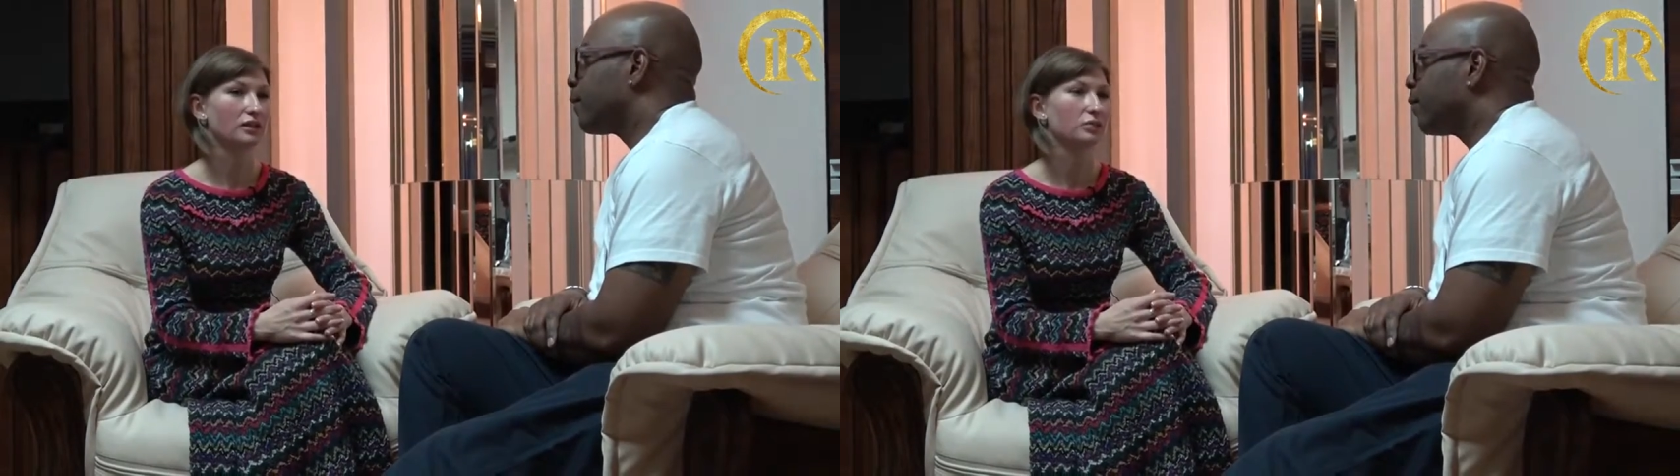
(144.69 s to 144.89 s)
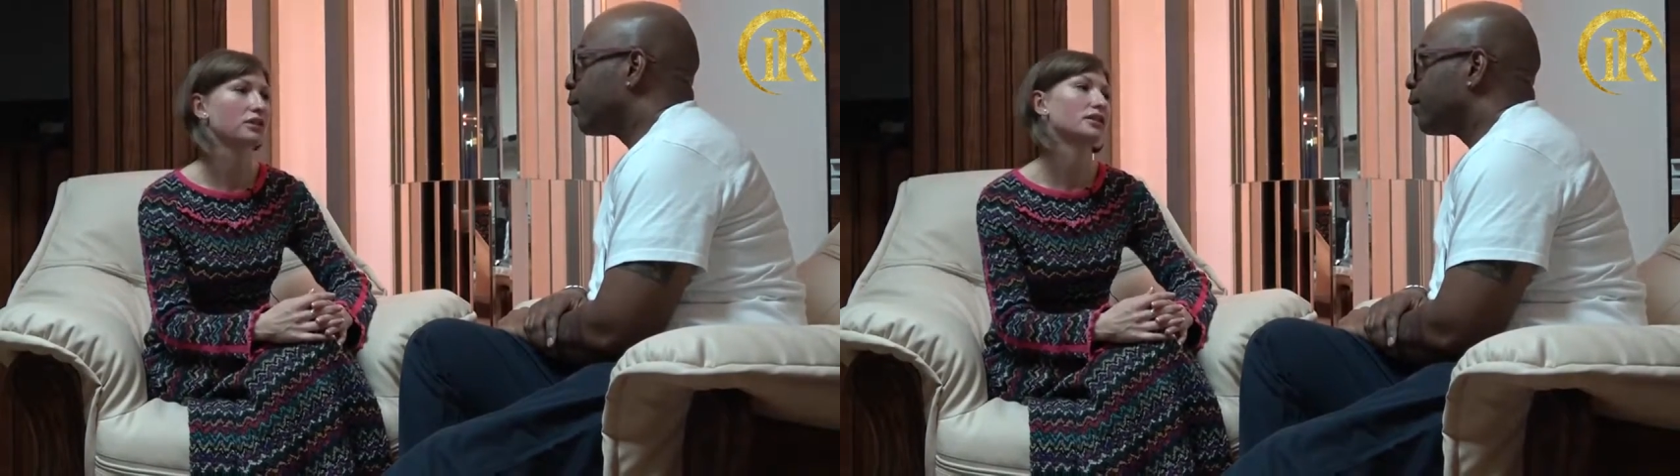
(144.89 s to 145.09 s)

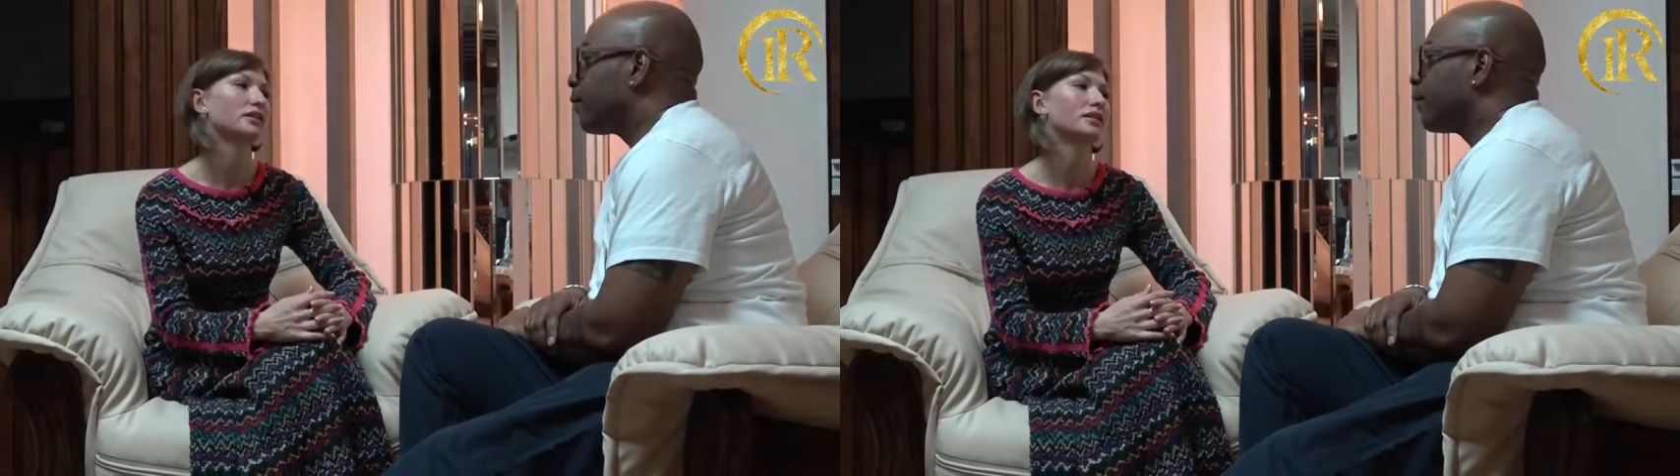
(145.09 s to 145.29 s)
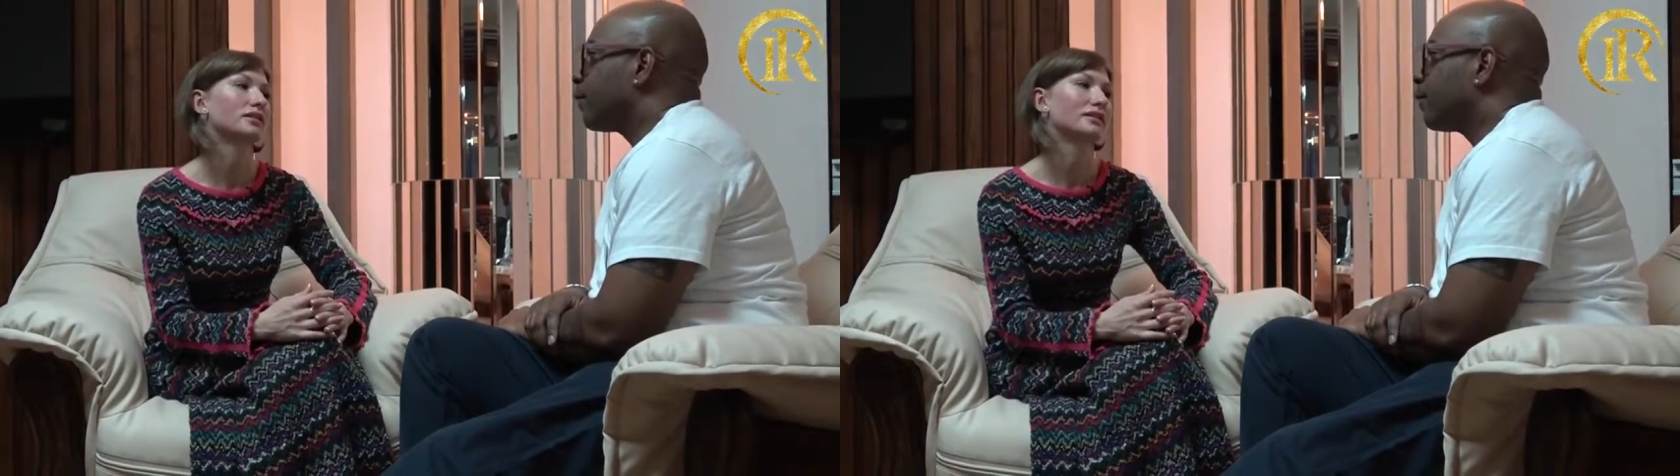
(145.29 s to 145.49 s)
I'm a
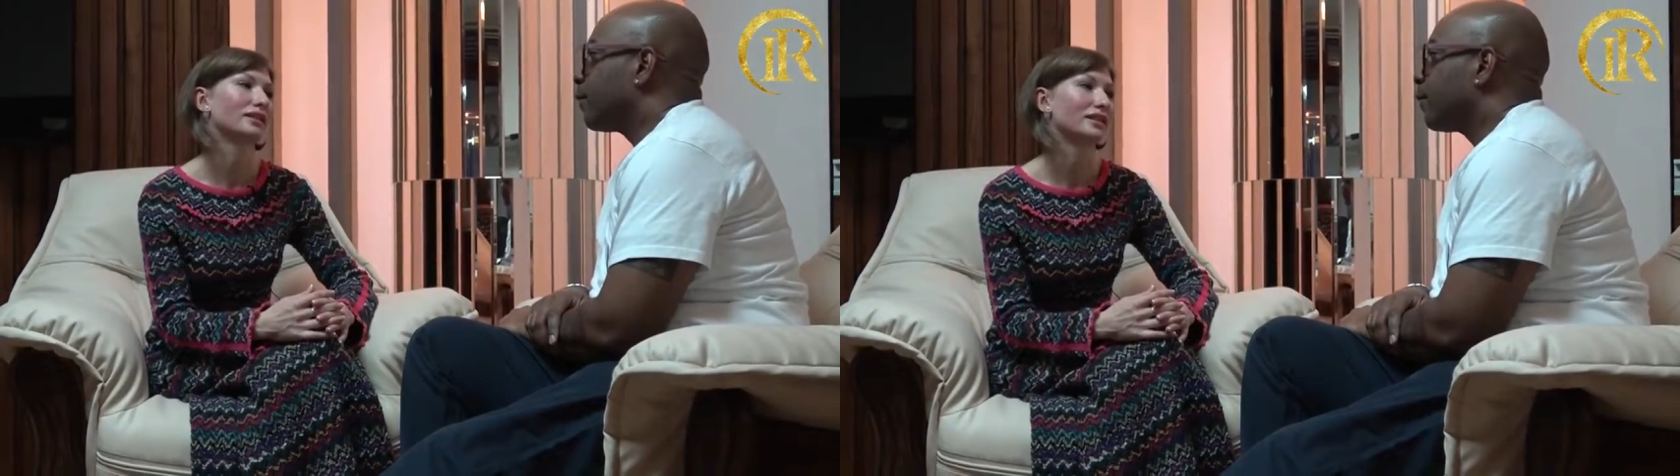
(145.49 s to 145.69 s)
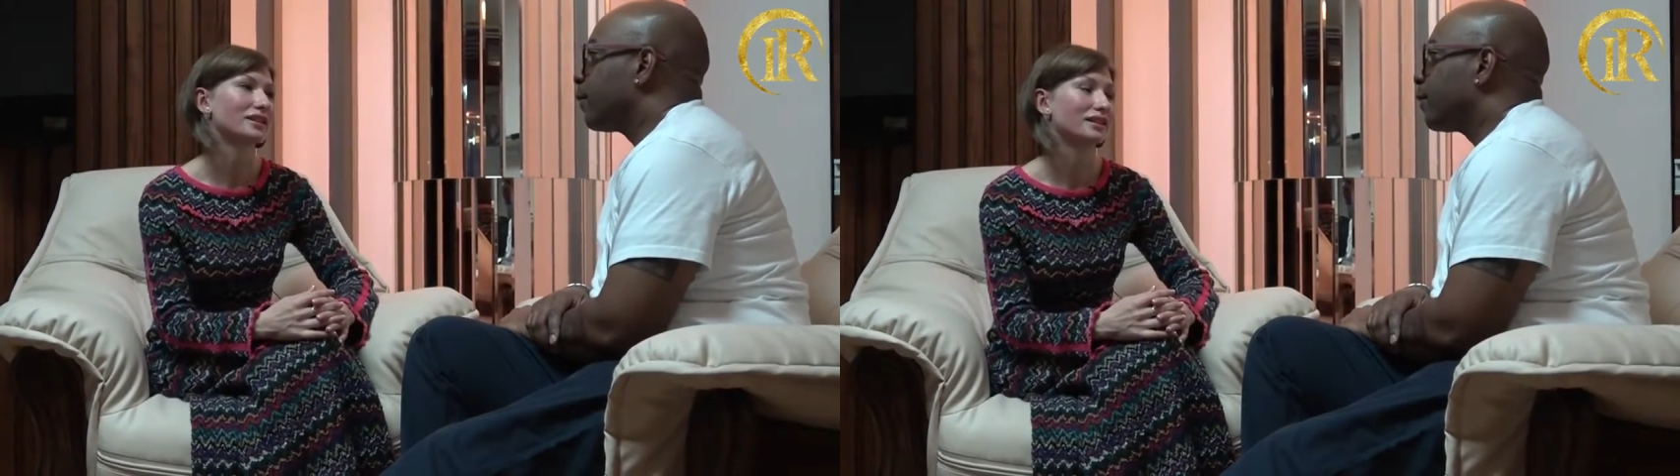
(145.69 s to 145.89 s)
digital
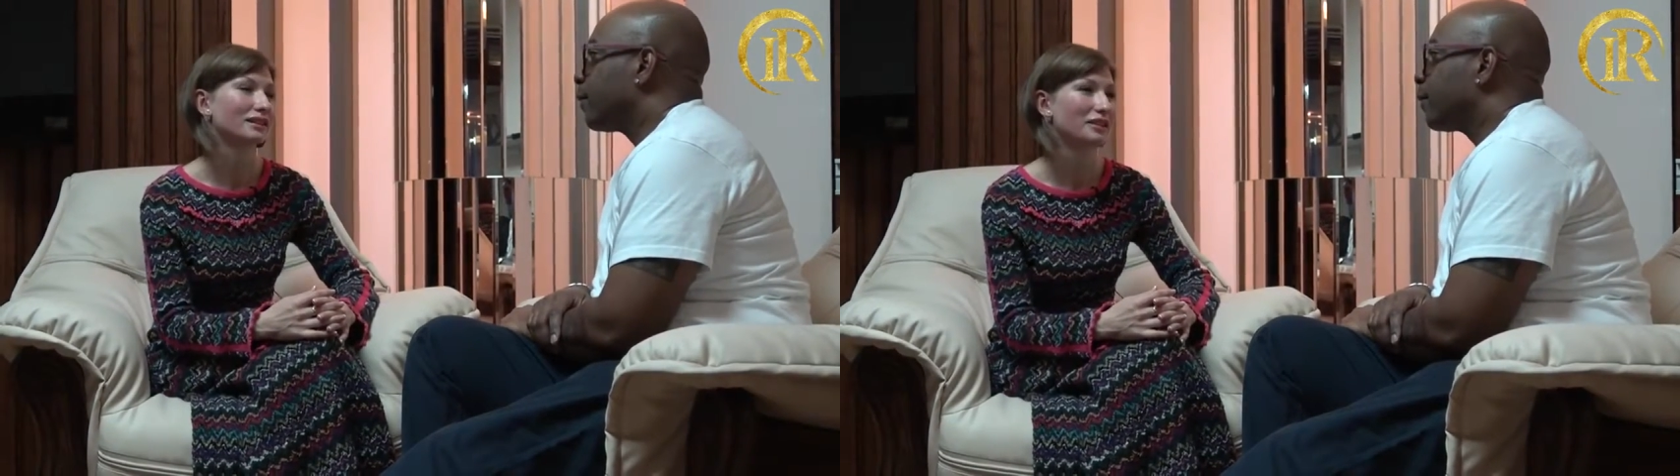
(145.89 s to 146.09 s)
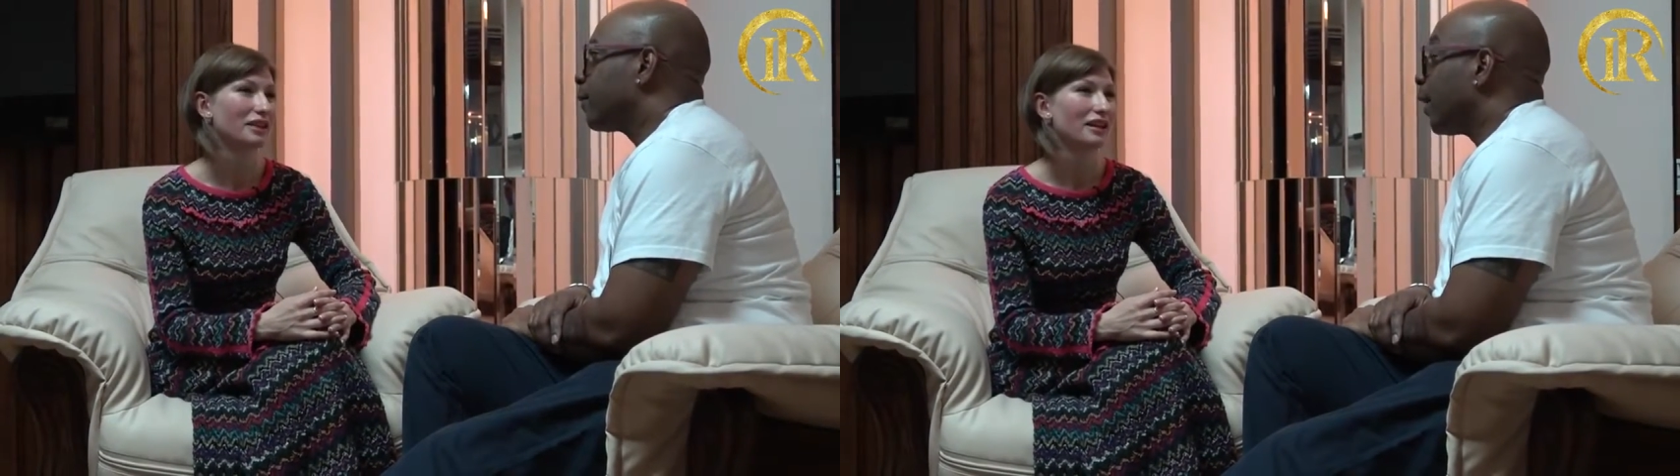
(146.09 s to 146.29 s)
retoucher.